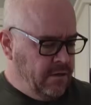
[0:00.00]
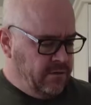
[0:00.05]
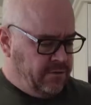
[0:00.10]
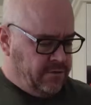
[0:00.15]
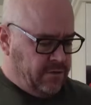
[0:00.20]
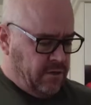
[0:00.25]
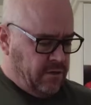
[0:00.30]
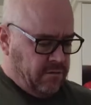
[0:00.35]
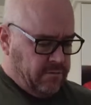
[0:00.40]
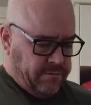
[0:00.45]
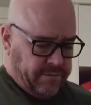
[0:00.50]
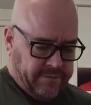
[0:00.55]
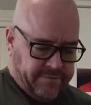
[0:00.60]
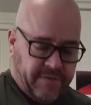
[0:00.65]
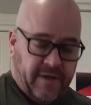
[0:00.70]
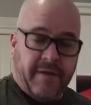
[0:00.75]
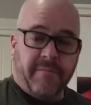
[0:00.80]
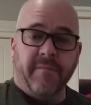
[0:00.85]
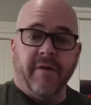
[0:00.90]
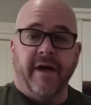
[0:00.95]
So I've
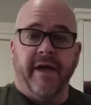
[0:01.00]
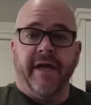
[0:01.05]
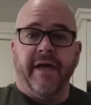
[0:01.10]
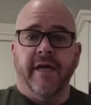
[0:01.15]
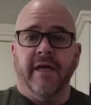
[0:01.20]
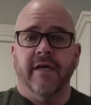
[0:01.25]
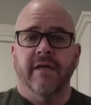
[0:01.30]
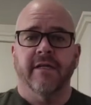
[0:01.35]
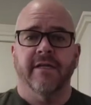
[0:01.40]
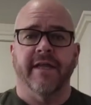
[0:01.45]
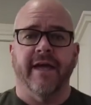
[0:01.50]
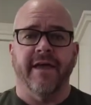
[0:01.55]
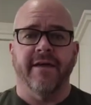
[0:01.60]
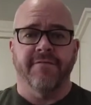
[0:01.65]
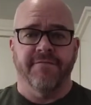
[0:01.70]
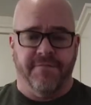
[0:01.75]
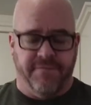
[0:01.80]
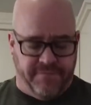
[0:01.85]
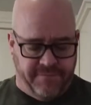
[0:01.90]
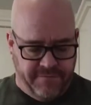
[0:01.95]
got my
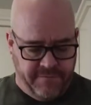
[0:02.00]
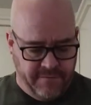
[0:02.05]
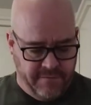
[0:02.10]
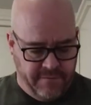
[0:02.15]
knife,